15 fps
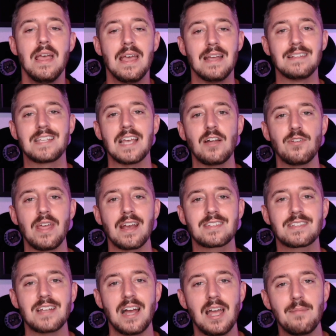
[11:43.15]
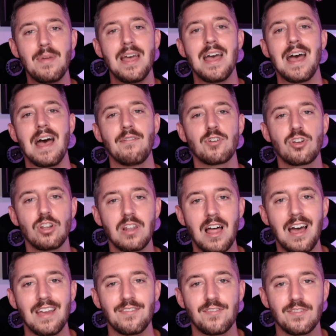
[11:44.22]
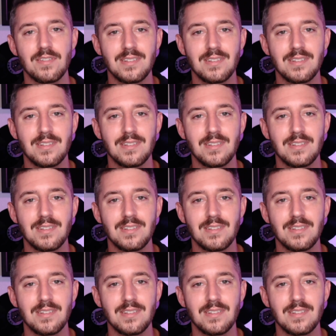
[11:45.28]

Until next time, have a good life.